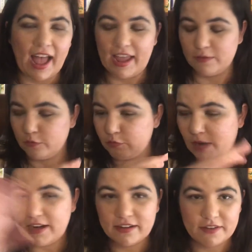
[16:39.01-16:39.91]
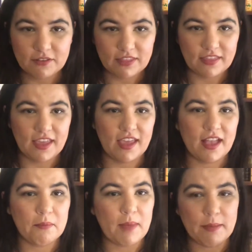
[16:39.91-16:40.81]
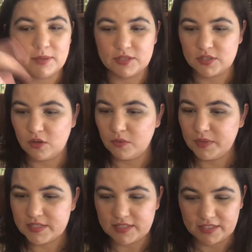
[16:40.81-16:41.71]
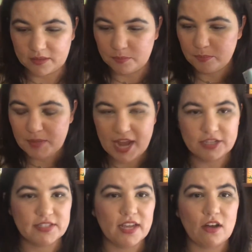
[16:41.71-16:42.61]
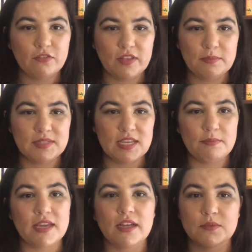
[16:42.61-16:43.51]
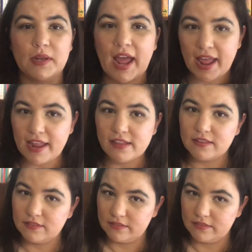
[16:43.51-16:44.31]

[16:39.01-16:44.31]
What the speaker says: I write on everything. My books are always like the pages get all flimsy because when I